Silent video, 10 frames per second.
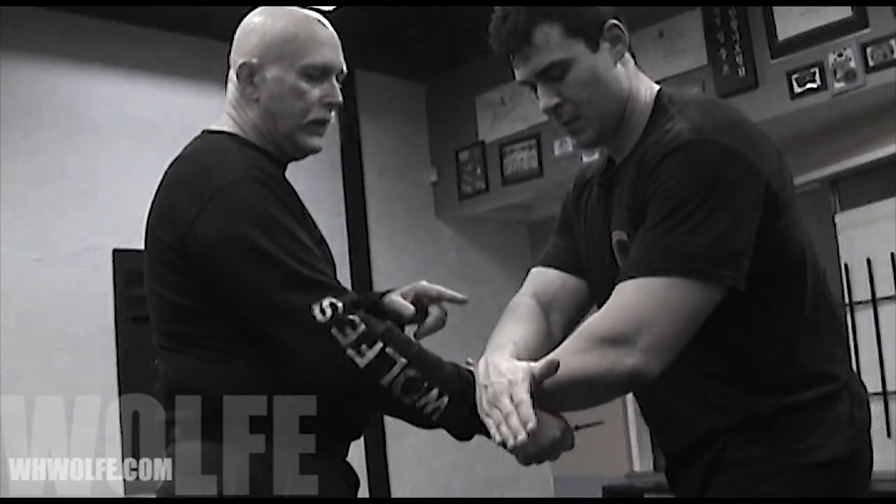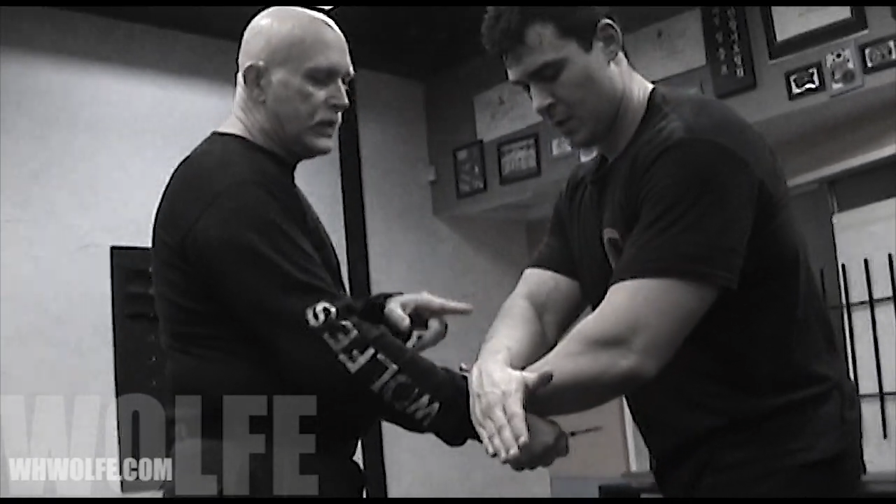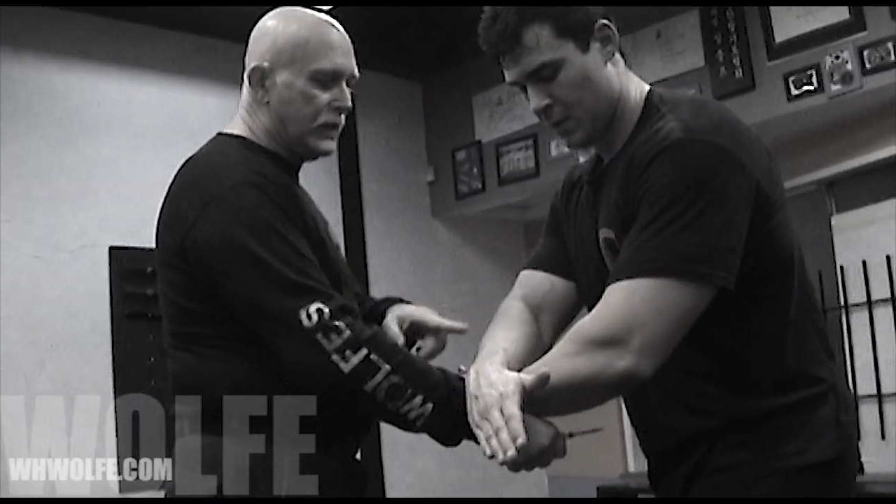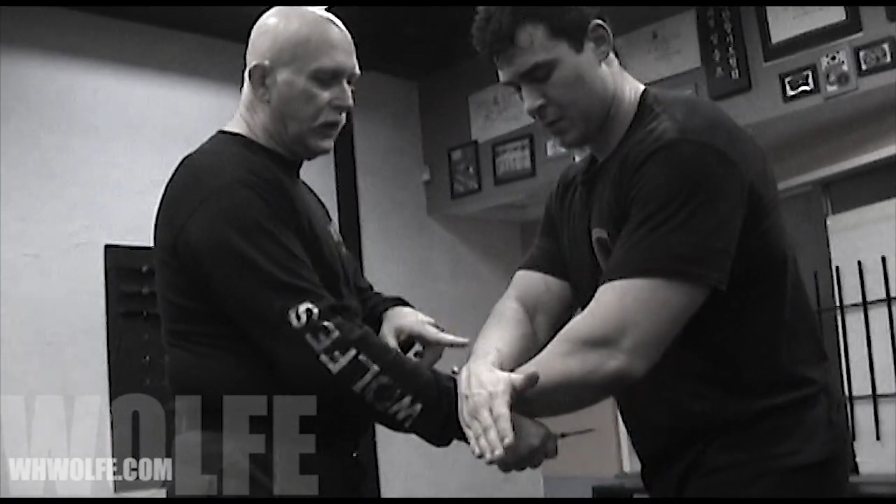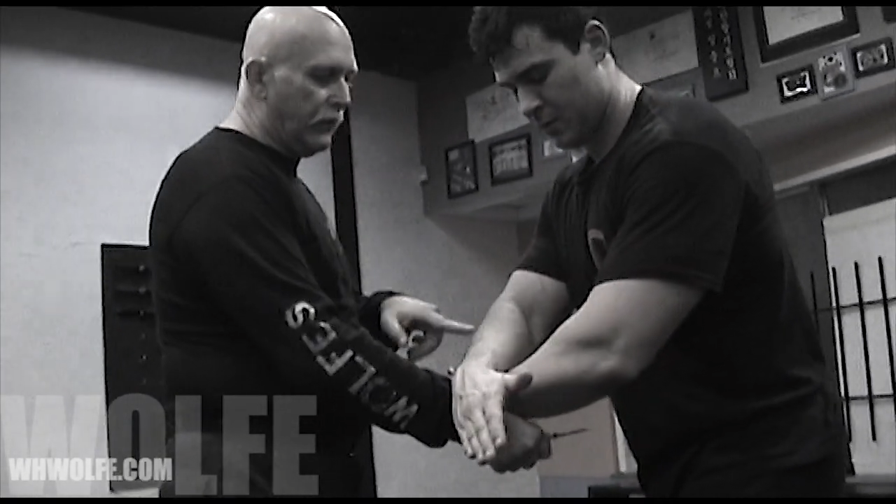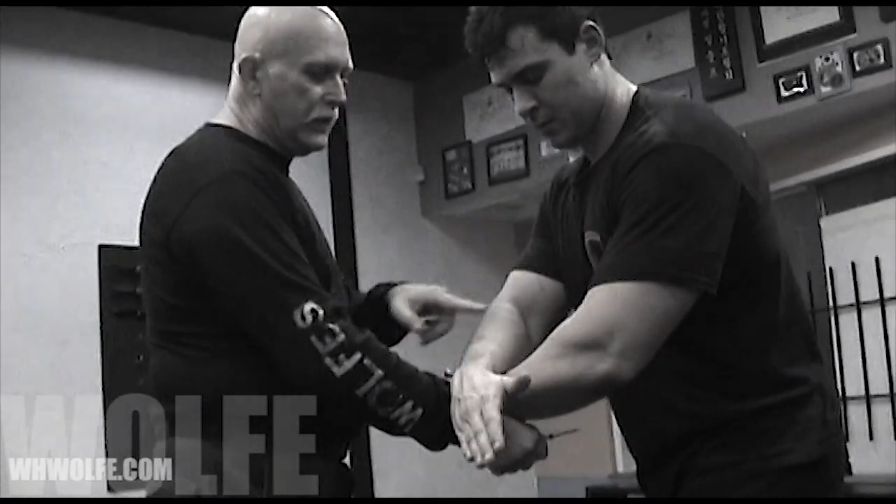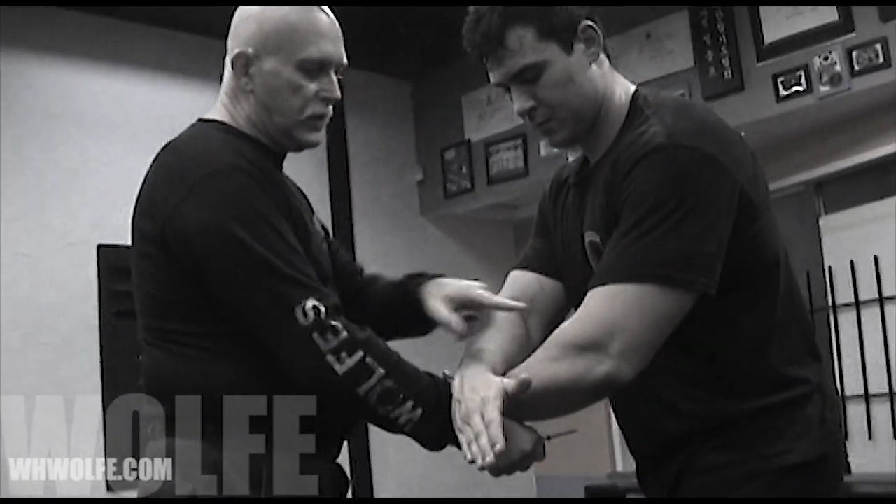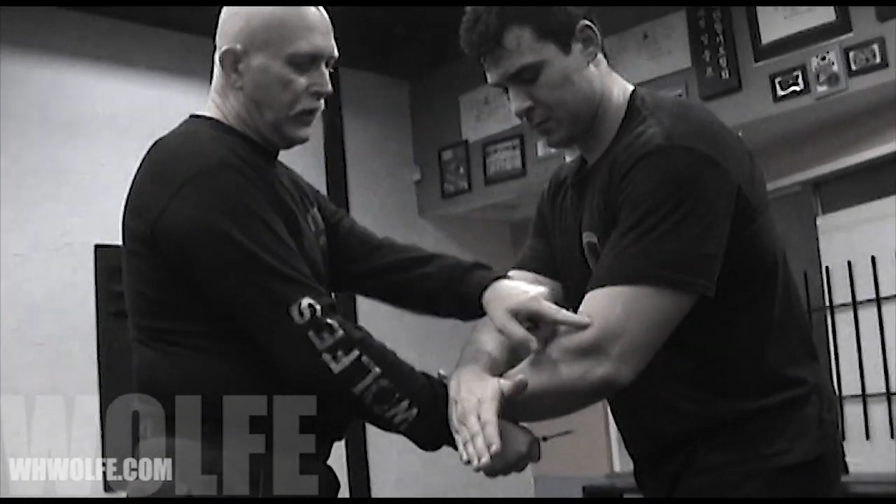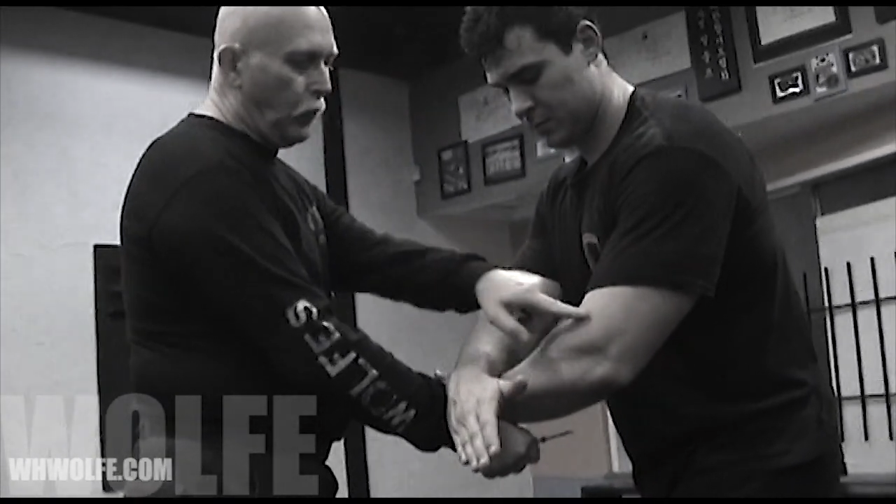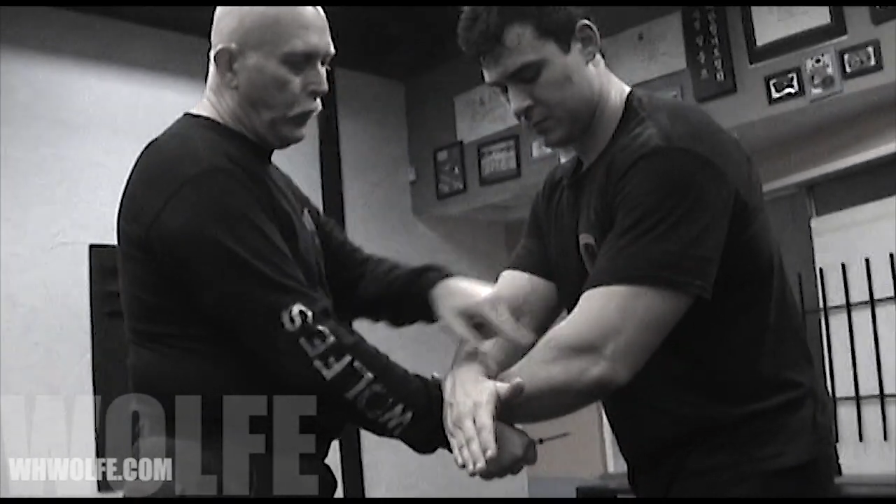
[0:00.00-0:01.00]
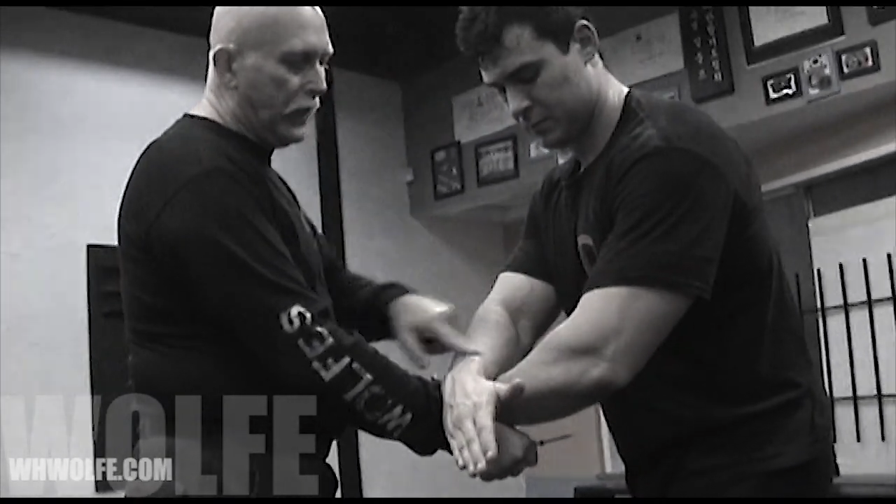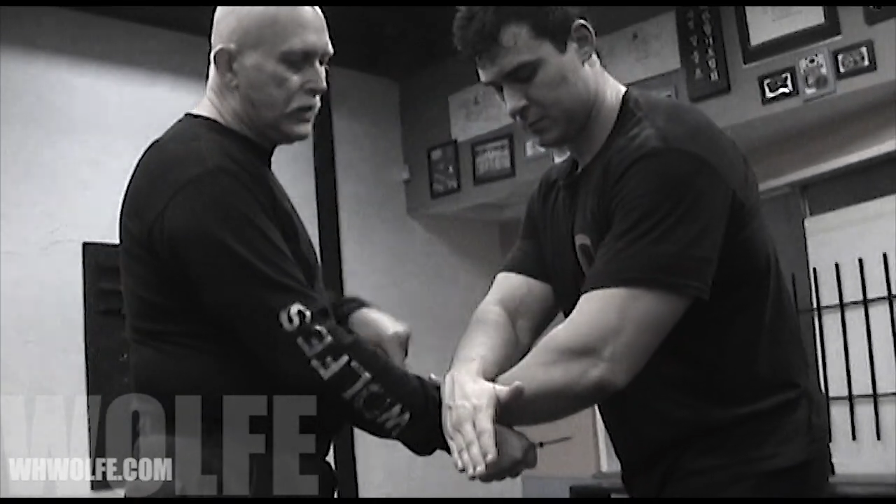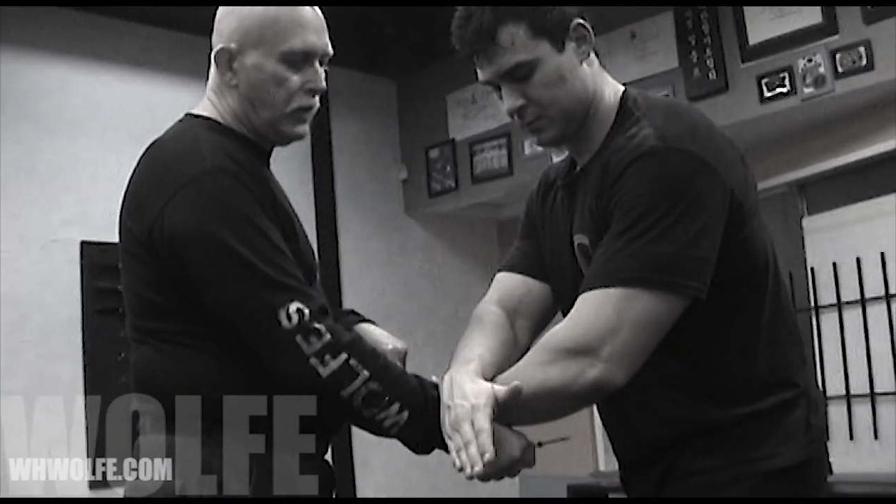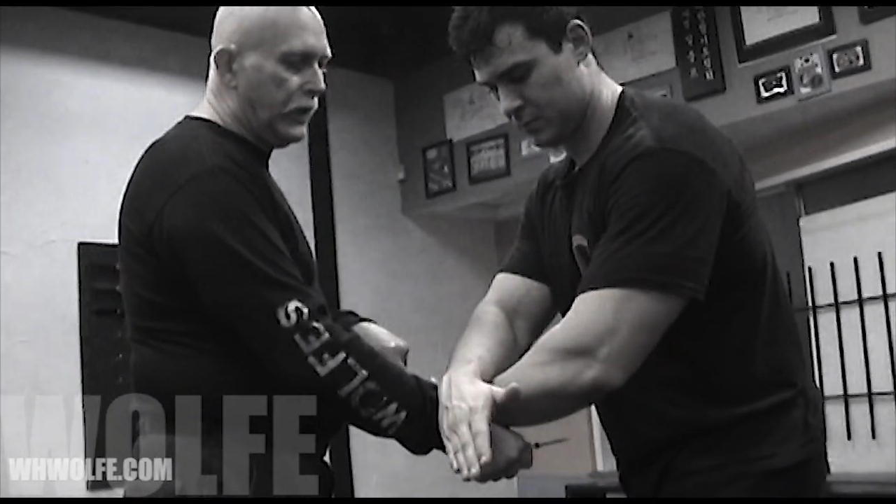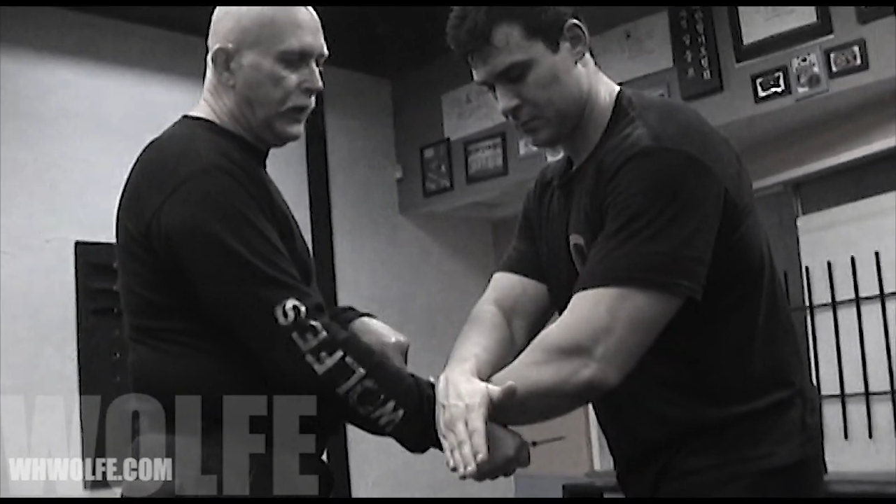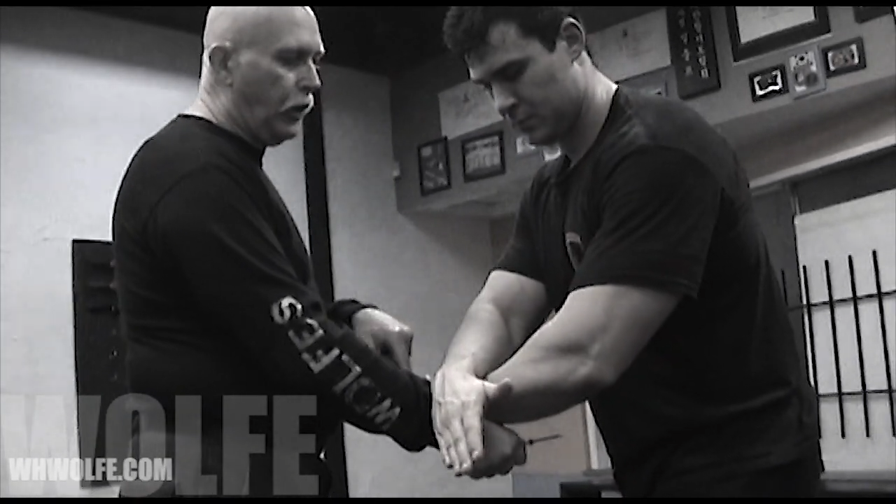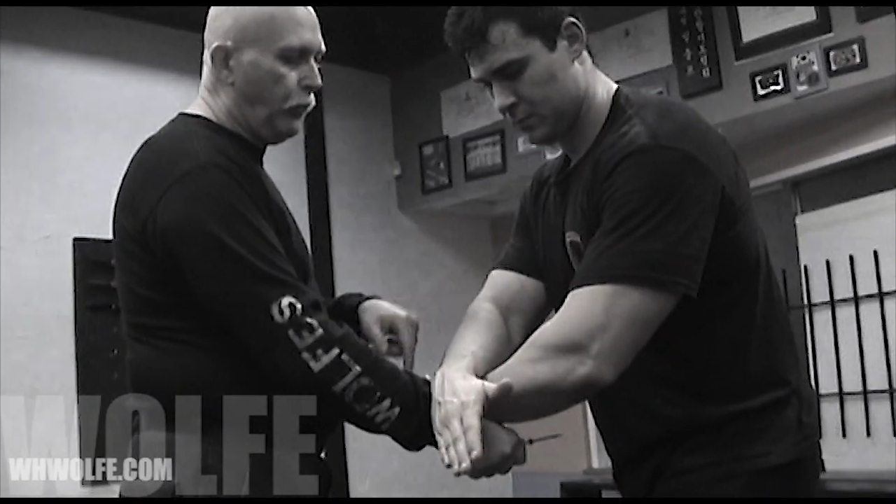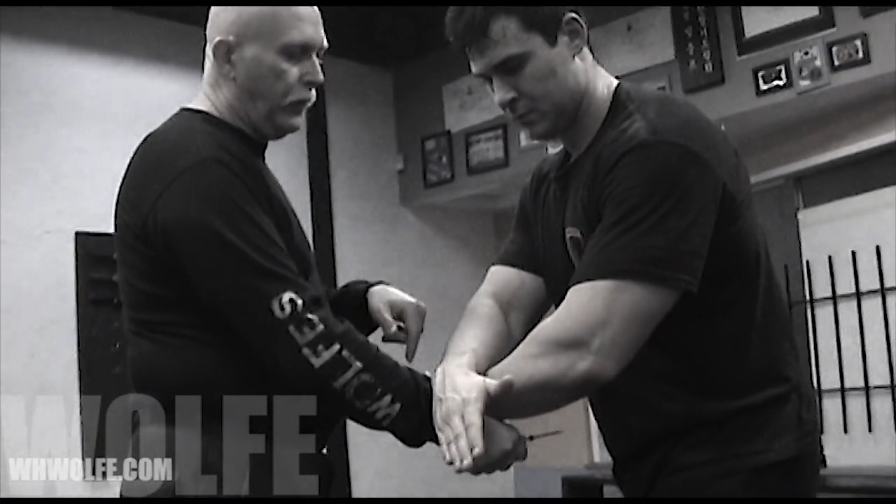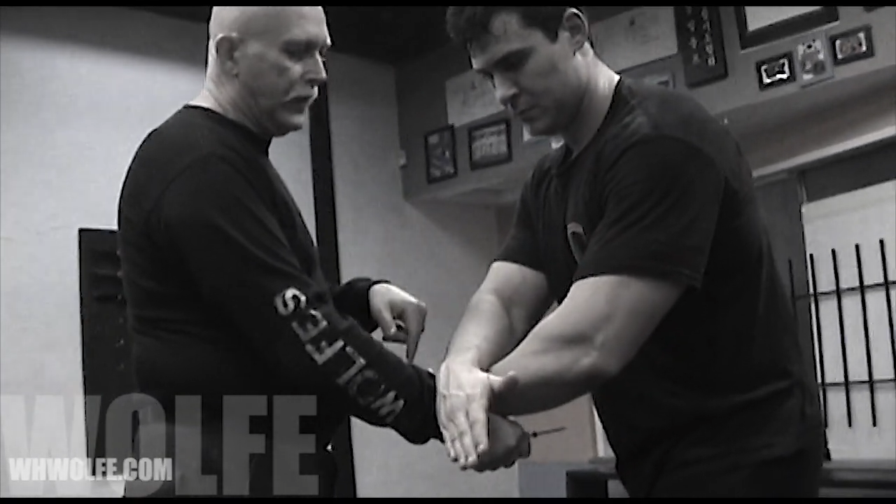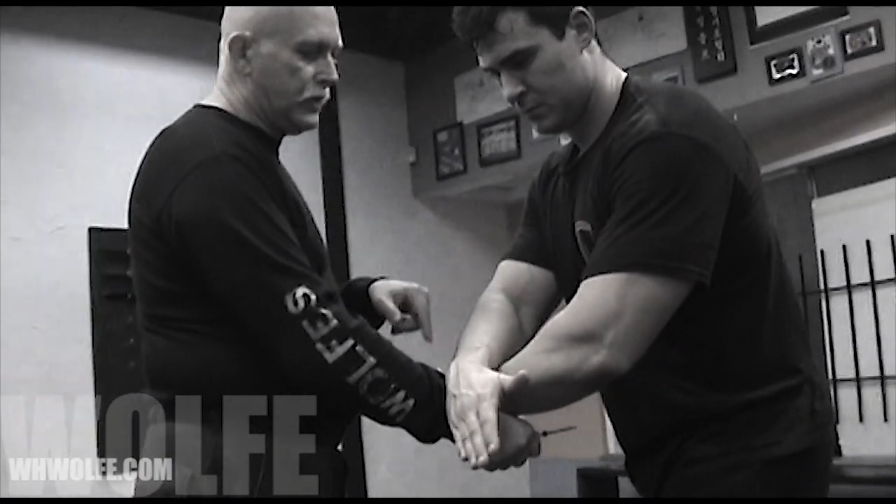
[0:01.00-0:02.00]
is think of these like wings on an airplane.